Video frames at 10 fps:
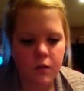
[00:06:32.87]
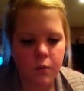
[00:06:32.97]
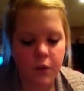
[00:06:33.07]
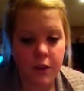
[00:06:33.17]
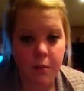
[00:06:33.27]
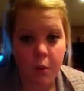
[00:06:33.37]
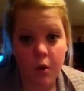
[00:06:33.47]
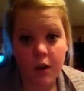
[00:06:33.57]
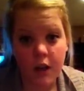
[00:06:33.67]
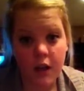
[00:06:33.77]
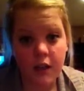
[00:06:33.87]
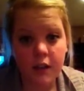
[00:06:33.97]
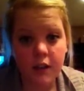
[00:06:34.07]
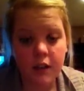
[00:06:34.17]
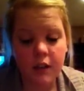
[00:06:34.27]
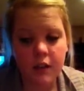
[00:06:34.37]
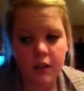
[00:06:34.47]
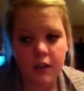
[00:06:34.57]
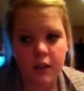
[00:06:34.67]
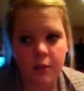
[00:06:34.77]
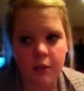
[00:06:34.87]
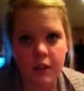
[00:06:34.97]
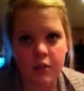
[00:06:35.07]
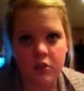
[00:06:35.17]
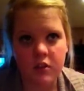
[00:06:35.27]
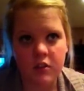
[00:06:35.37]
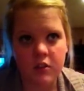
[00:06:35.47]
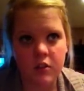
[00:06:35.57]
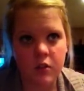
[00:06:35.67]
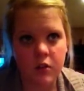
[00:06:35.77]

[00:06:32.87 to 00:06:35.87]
with a bowl cut, I mean, it just,